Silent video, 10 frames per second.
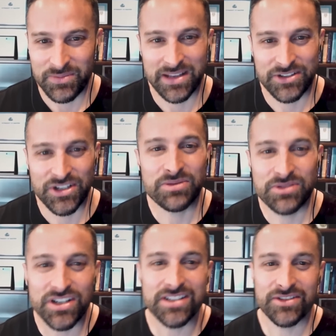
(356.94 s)
Be,
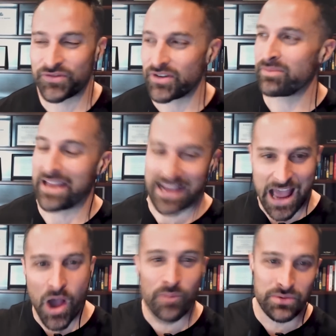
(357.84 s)
just just from like
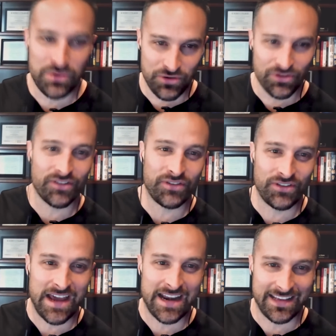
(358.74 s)
how beautiful
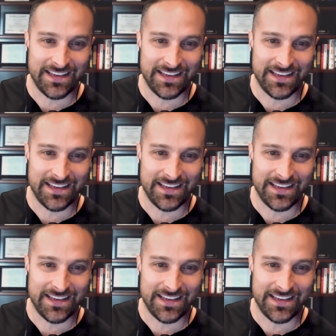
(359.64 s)
that